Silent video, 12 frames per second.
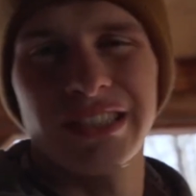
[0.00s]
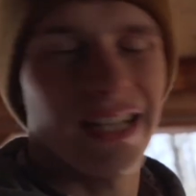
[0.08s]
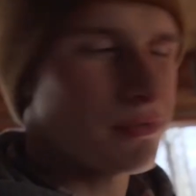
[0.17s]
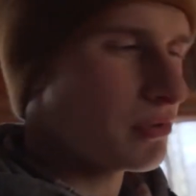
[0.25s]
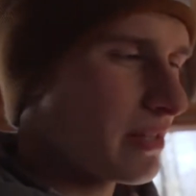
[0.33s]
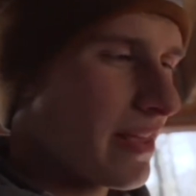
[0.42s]

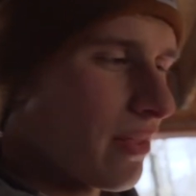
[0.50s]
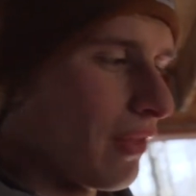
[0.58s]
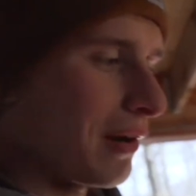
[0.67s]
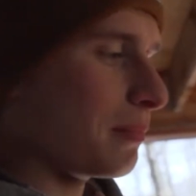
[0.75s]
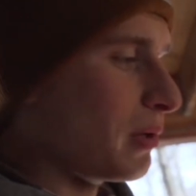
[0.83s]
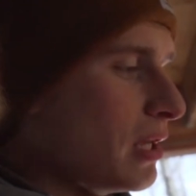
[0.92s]
Not really the
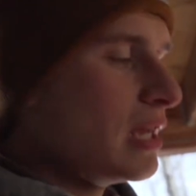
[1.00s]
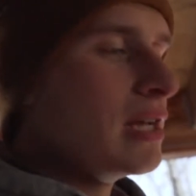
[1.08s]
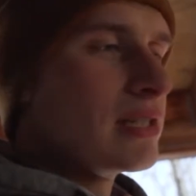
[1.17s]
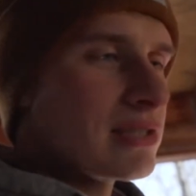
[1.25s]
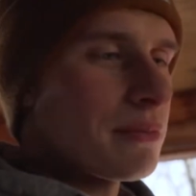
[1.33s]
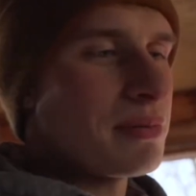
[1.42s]
headliner, but
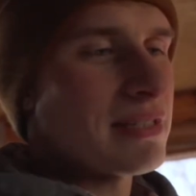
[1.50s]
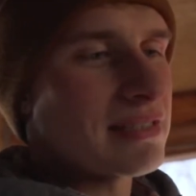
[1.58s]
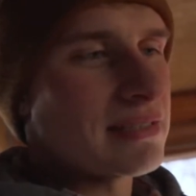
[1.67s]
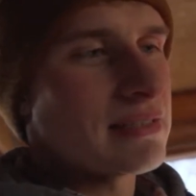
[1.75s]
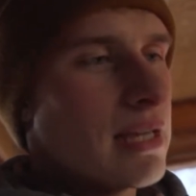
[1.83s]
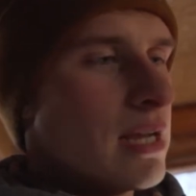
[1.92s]
some
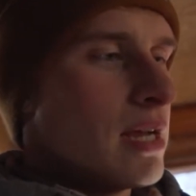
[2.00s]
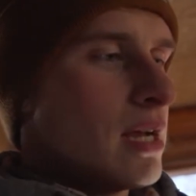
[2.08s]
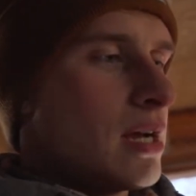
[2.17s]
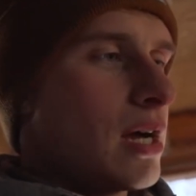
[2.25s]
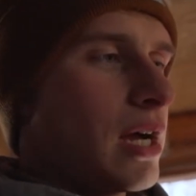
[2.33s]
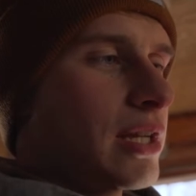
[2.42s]
pieces.
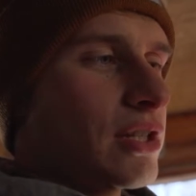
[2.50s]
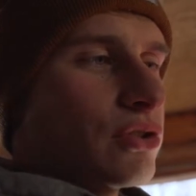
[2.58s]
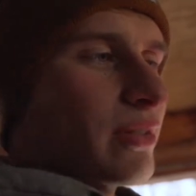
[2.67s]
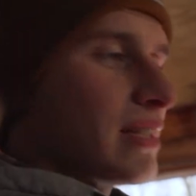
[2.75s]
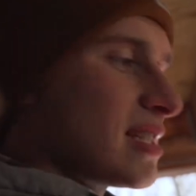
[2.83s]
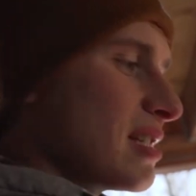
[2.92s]
Uh, you got to do
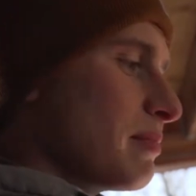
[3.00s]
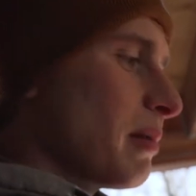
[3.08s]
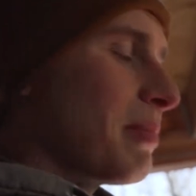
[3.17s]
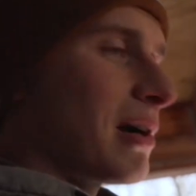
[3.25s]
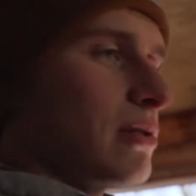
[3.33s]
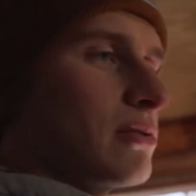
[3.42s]
like the seatbelt
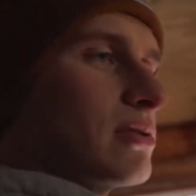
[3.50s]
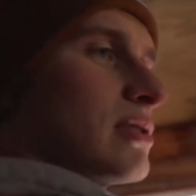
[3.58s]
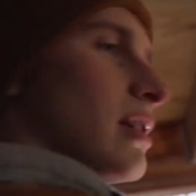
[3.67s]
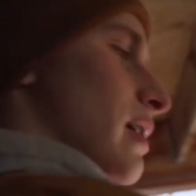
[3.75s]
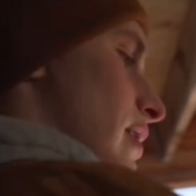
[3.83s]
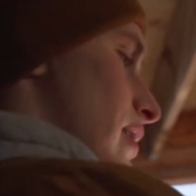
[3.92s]
buckles,
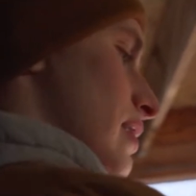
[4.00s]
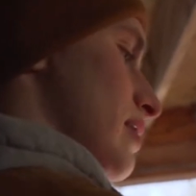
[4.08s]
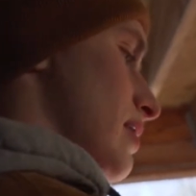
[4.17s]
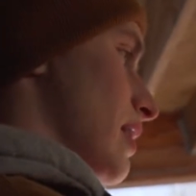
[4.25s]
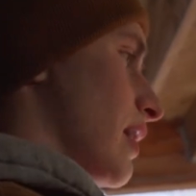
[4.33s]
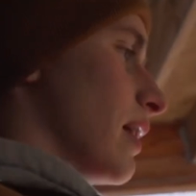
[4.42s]
this
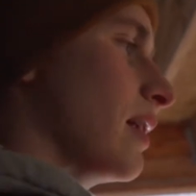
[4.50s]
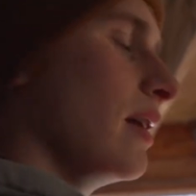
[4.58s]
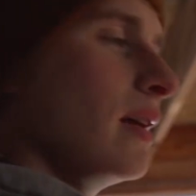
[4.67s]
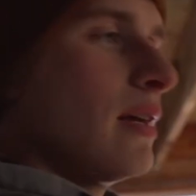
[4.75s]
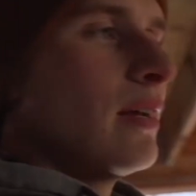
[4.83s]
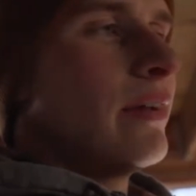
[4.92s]
thing, and
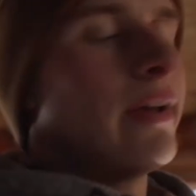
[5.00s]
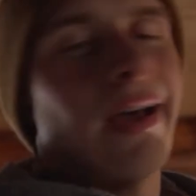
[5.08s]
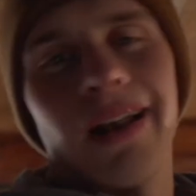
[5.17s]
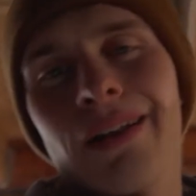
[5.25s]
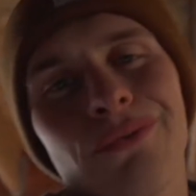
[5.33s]
I don't know,